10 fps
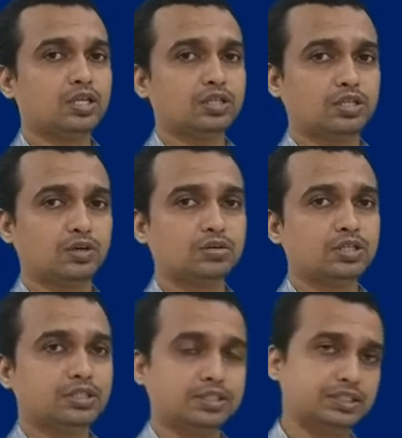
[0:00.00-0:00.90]
now
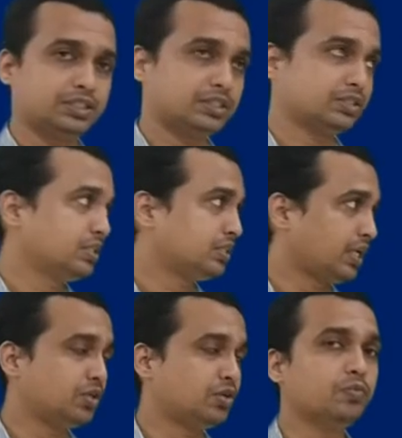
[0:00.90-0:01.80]
this is
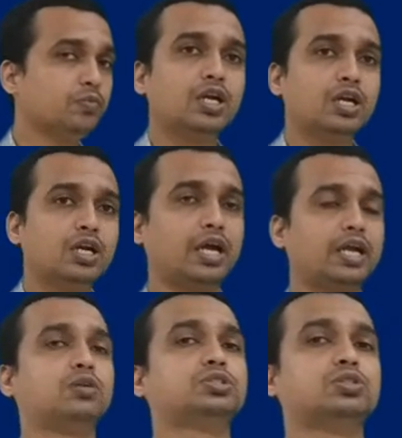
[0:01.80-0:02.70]
thank you try
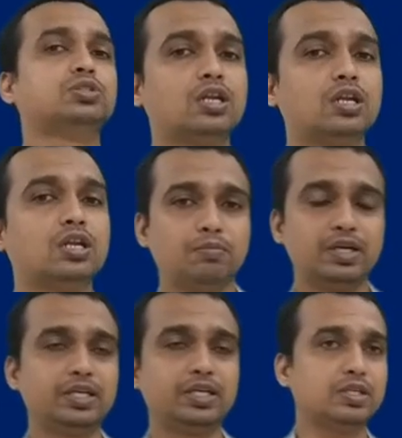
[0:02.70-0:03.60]
to solve
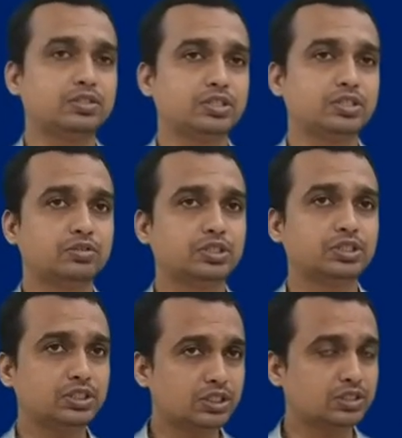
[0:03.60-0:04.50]
multiple choice
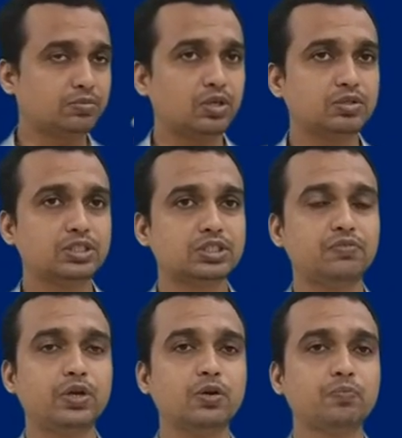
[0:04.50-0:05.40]
question just below this
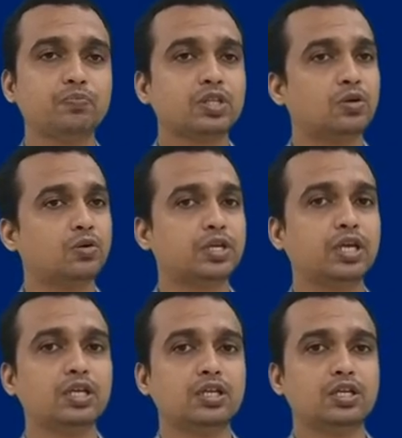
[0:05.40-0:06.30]
video okay
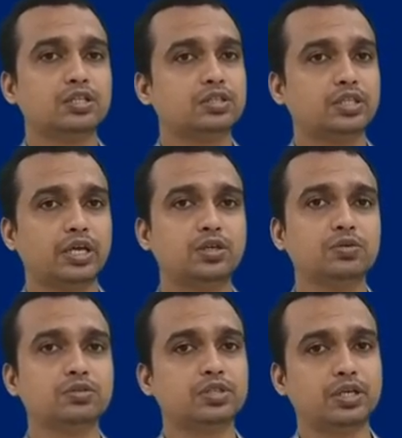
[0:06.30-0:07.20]
thank you
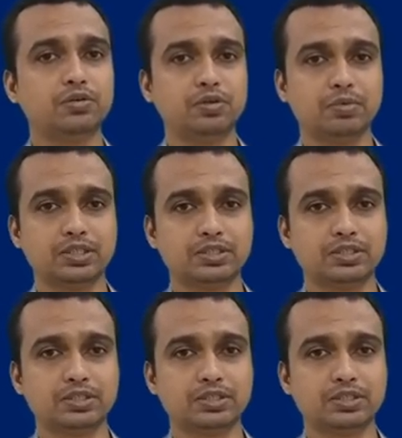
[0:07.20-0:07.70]
thank you very much